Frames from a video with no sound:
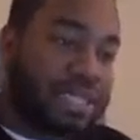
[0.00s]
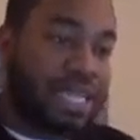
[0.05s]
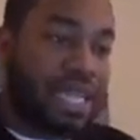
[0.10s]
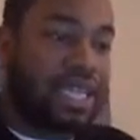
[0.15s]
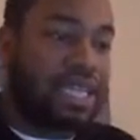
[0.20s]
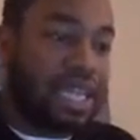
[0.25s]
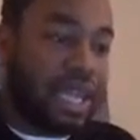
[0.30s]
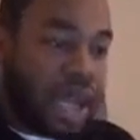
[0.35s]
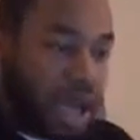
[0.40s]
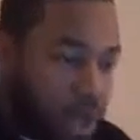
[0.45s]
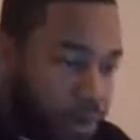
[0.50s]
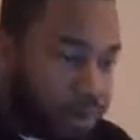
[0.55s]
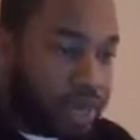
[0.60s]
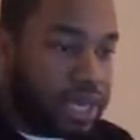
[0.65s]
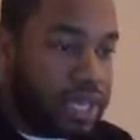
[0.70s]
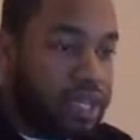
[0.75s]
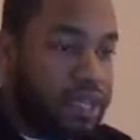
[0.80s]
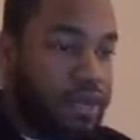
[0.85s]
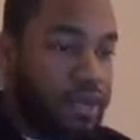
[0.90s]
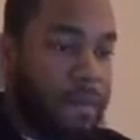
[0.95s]
in the company?
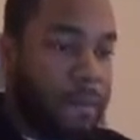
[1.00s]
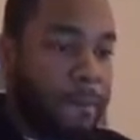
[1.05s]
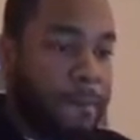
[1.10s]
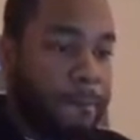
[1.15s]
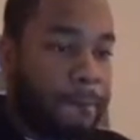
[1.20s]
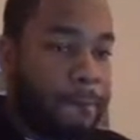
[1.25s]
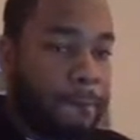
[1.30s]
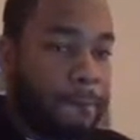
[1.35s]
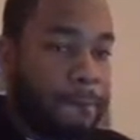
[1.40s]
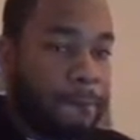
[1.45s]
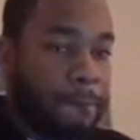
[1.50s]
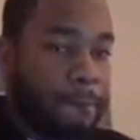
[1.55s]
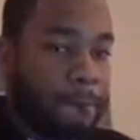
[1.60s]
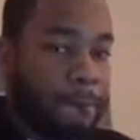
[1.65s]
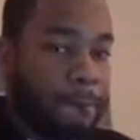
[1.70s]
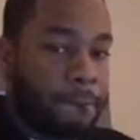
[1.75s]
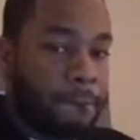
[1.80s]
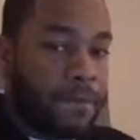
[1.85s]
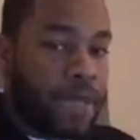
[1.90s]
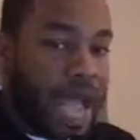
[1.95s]

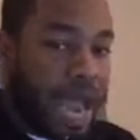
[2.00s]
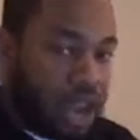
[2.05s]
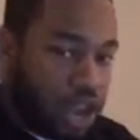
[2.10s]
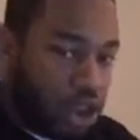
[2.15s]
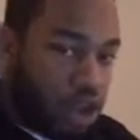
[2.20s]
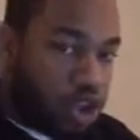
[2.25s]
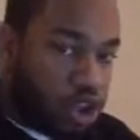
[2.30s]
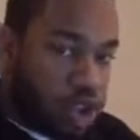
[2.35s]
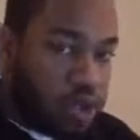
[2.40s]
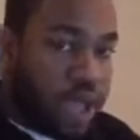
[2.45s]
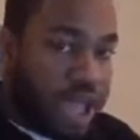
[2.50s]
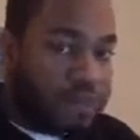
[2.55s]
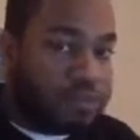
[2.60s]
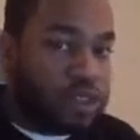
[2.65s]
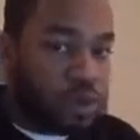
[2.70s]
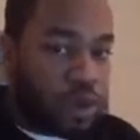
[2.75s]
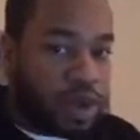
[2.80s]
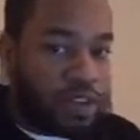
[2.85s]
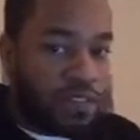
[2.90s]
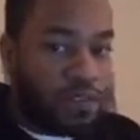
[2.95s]
I know you have
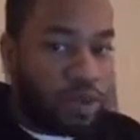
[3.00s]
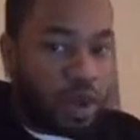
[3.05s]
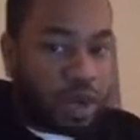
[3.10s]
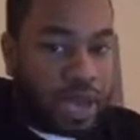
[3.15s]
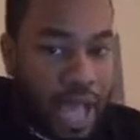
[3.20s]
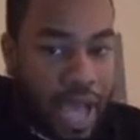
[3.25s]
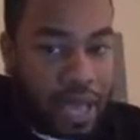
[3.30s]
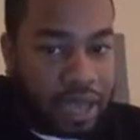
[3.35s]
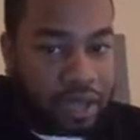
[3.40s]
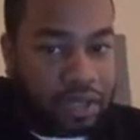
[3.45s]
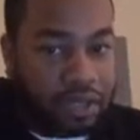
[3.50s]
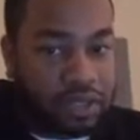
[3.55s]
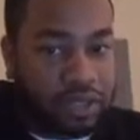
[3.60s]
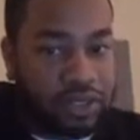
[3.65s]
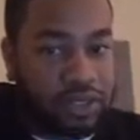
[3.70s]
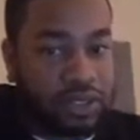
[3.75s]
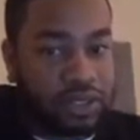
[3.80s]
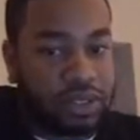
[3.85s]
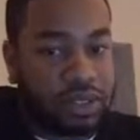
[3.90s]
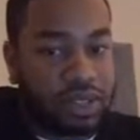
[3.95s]
$24. Got
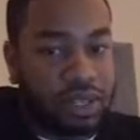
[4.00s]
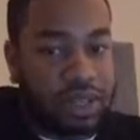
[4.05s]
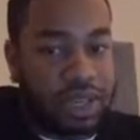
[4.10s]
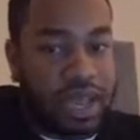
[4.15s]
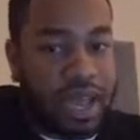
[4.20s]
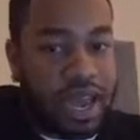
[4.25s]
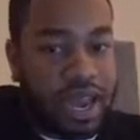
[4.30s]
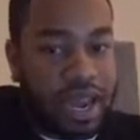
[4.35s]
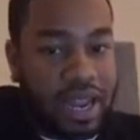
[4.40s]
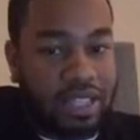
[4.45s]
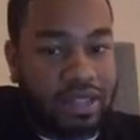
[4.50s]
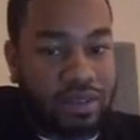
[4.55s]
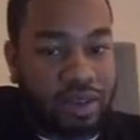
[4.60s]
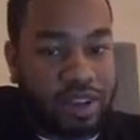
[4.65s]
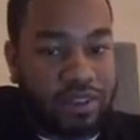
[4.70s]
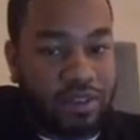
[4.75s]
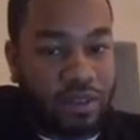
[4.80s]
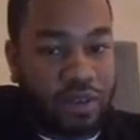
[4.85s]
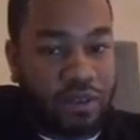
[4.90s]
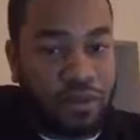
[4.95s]
it at
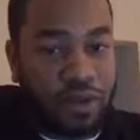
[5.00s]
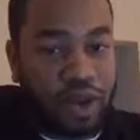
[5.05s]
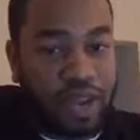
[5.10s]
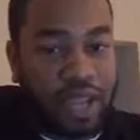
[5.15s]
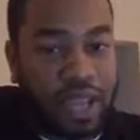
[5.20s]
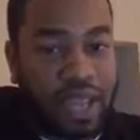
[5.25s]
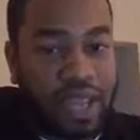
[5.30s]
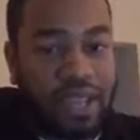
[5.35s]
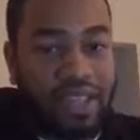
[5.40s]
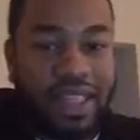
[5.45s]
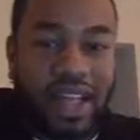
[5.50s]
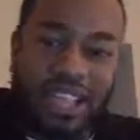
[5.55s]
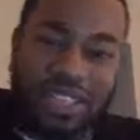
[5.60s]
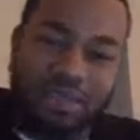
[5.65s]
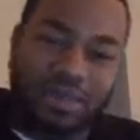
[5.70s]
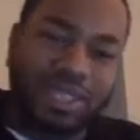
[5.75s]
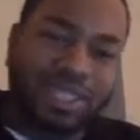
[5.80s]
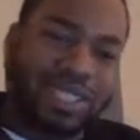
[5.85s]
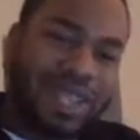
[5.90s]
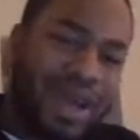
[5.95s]
$24.48.
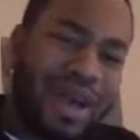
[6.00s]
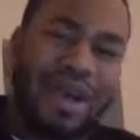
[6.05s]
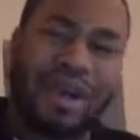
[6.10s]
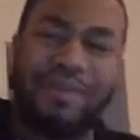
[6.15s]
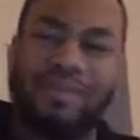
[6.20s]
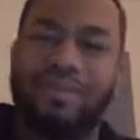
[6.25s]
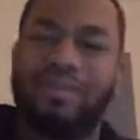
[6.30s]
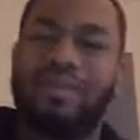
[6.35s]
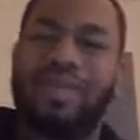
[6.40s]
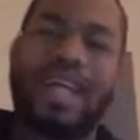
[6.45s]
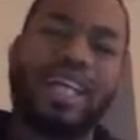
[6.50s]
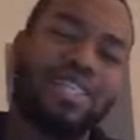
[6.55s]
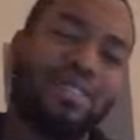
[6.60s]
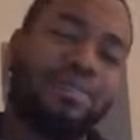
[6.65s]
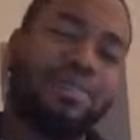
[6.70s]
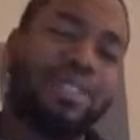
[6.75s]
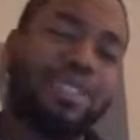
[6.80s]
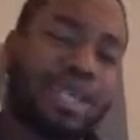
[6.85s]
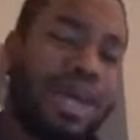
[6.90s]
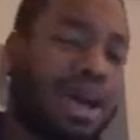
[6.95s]
That's what's up. That's
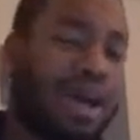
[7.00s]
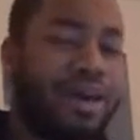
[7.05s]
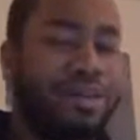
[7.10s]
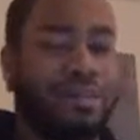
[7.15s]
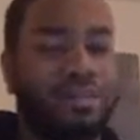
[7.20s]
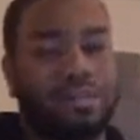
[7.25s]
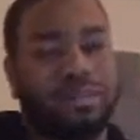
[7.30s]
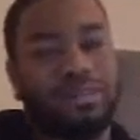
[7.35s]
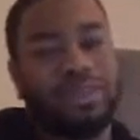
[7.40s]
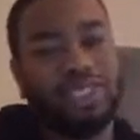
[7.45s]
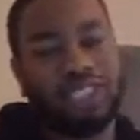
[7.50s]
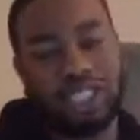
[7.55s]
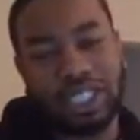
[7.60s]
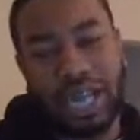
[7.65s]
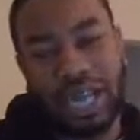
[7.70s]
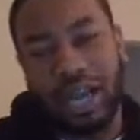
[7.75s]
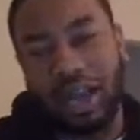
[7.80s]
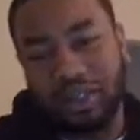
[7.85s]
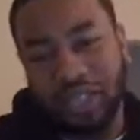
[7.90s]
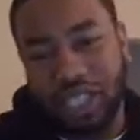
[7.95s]
what's up.
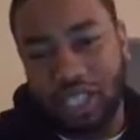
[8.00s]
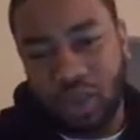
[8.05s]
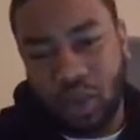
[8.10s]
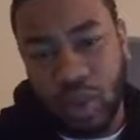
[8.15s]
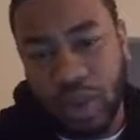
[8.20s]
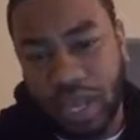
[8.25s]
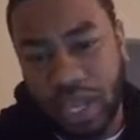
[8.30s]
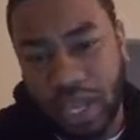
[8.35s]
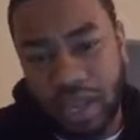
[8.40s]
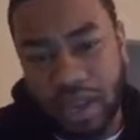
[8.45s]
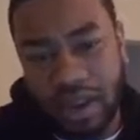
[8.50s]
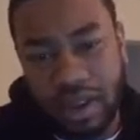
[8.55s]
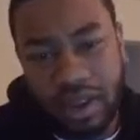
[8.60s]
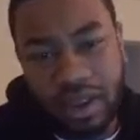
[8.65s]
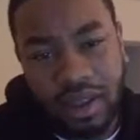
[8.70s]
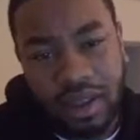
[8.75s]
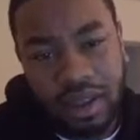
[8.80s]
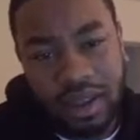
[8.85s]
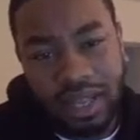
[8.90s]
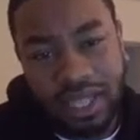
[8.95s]
Shout out this queen,
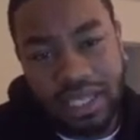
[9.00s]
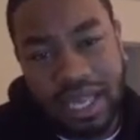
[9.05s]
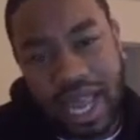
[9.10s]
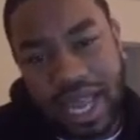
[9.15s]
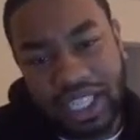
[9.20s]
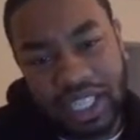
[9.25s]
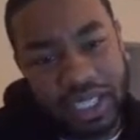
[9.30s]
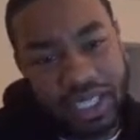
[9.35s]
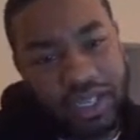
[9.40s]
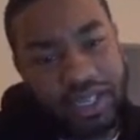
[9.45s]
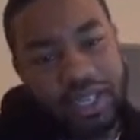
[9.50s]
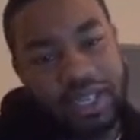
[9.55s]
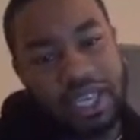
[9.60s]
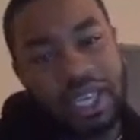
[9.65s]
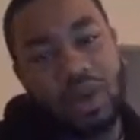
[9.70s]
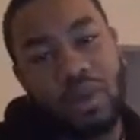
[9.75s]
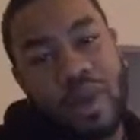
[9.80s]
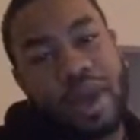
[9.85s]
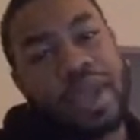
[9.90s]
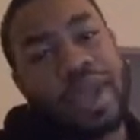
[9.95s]
Natasha
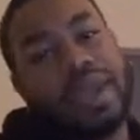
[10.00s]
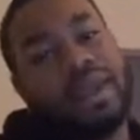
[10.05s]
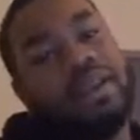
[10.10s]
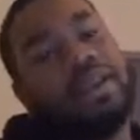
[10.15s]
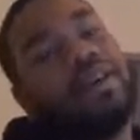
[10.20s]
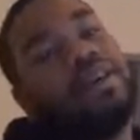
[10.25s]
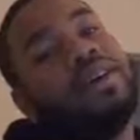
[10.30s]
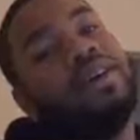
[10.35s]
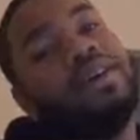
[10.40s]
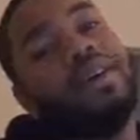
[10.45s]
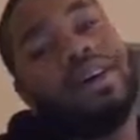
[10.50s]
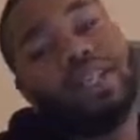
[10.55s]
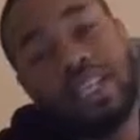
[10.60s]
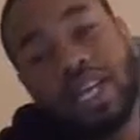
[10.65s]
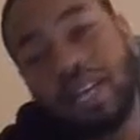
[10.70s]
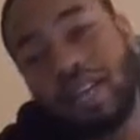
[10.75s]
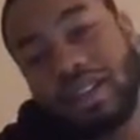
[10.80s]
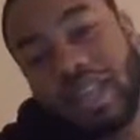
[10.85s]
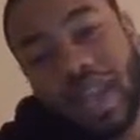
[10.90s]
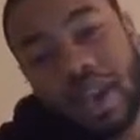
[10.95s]
D. Wade.
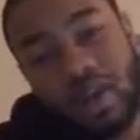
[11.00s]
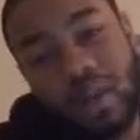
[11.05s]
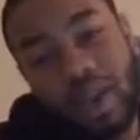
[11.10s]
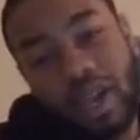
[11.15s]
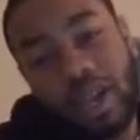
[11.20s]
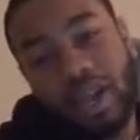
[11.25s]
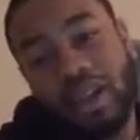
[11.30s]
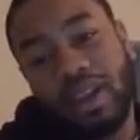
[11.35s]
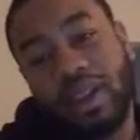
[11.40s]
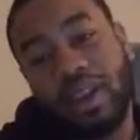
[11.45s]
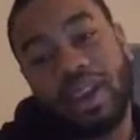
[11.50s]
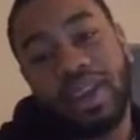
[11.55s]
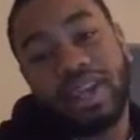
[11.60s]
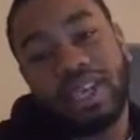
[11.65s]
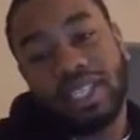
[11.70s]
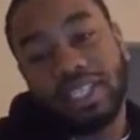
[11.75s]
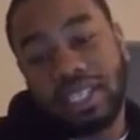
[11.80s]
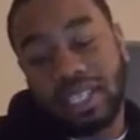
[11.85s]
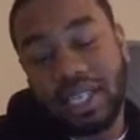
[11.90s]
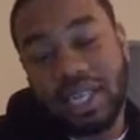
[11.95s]
Shout out that queen.
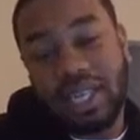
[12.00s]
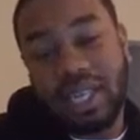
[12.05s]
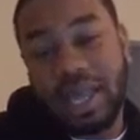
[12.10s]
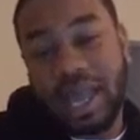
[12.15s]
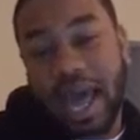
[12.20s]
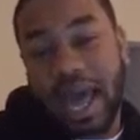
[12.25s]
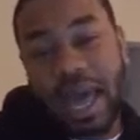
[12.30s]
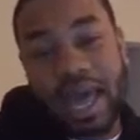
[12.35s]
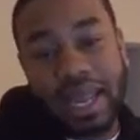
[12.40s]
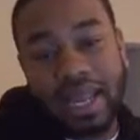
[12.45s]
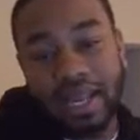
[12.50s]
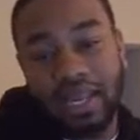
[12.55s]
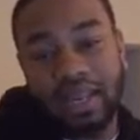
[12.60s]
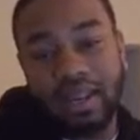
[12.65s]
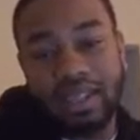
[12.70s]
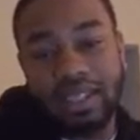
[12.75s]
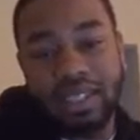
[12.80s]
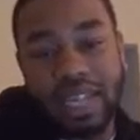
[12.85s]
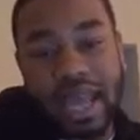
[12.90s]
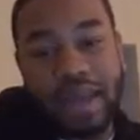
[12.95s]
She got
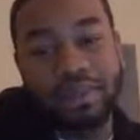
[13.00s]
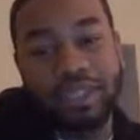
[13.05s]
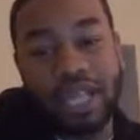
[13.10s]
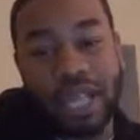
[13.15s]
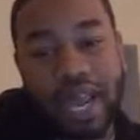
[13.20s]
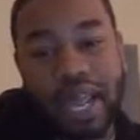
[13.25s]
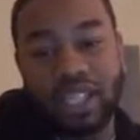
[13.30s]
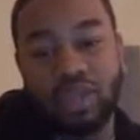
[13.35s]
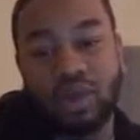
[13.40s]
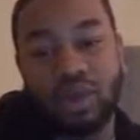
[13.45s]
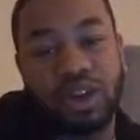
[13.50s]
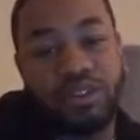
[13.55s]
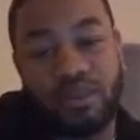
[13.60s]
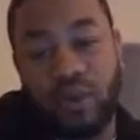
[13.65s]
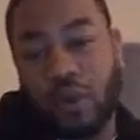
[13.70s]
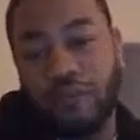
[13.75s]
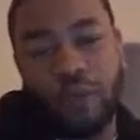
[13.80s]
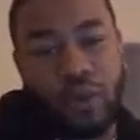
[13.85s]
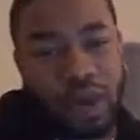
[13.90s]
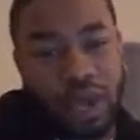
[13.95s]
Snapchat at
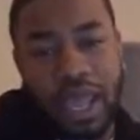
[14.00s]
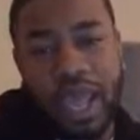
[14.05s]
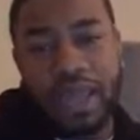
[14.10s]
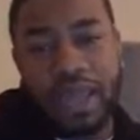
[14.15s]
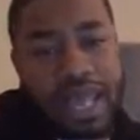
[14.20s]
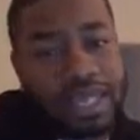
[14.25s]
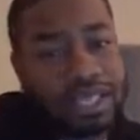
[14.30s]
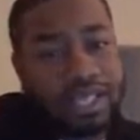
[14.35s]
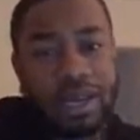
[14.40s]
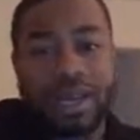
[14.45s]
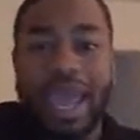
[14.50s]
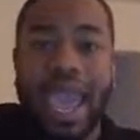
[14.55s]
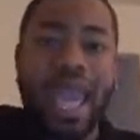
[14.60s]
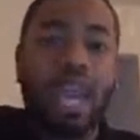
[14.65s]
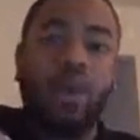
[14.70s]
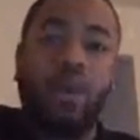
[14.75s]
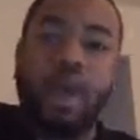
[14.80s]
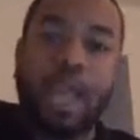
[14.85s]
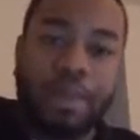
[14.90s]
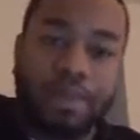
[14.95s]
$24.48. That's good. And
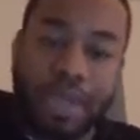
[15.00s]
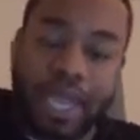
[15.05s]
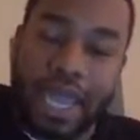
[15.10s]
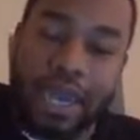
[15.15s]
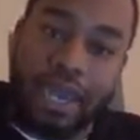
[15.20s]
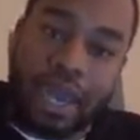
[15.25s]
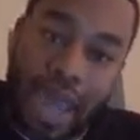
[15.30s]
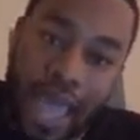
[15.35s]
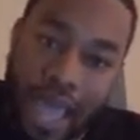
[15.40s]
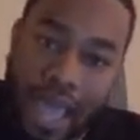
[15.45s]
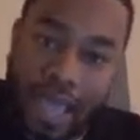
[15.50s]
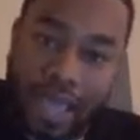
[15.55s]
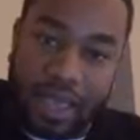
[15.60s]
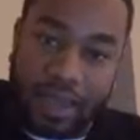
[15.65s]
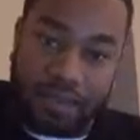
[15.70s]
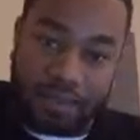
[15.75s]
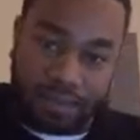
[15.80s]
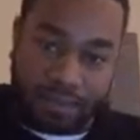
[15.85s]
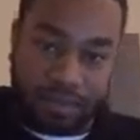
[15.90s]
it went up again today.